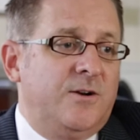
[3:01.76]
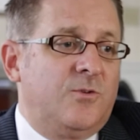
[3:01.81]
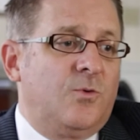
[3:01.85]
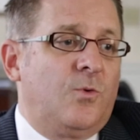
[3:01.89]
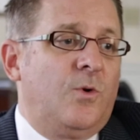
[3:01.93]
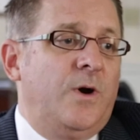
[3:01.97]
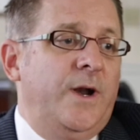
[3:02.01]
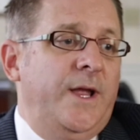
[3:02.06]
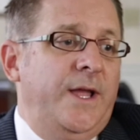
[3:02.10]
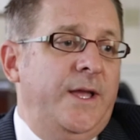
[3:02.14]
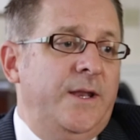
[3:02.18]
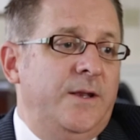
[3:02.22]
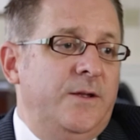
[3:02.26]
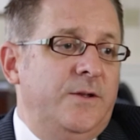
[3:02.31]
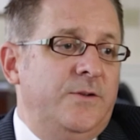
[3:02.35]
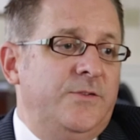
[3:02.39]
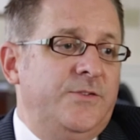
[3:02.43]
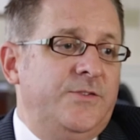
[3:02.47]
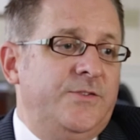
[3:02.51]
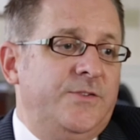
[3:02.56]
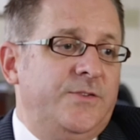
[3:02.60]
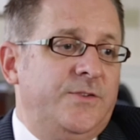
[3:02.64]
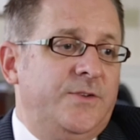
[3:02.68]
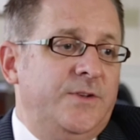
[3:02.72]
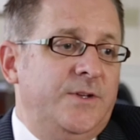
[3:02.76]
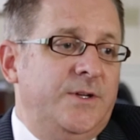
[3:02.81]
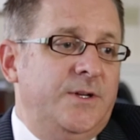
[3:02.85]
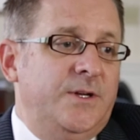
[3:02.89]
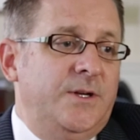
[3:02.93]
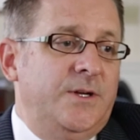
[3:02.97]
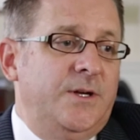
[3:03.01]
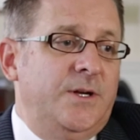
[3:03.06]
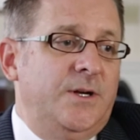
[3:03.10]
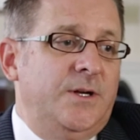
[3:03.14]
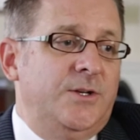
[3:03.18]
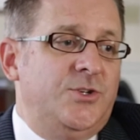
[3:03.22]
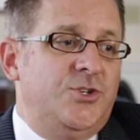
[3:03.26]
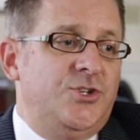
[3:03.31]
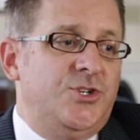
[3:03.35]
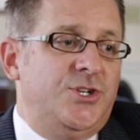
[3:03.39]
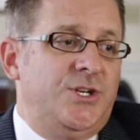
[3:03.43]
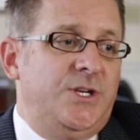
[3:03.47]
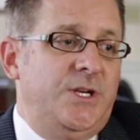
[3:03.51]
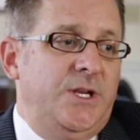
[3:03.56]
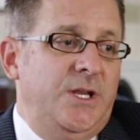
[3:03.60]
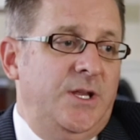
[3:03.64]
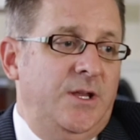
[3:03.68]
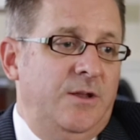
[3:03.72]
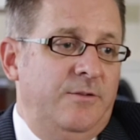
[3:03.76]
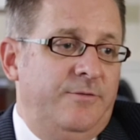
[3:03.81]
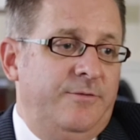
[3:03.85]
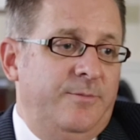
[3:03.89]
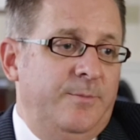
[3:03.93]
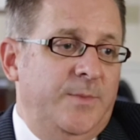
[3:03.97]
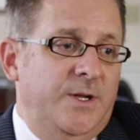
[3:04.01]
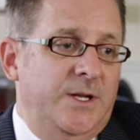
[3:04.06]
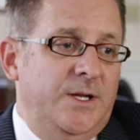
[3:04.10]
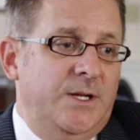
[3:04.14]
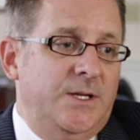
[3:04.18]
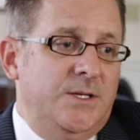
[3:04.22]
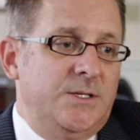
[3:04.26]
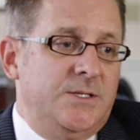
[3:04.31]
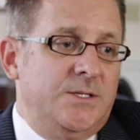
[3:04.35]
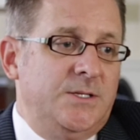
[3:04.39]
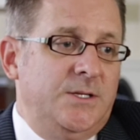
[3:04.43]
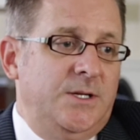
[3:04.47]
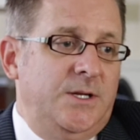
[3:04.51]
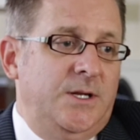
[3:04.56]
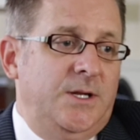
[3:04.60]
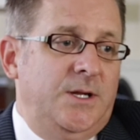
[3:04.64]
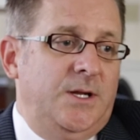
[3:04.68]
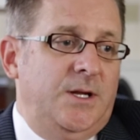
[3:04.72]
greatest achievement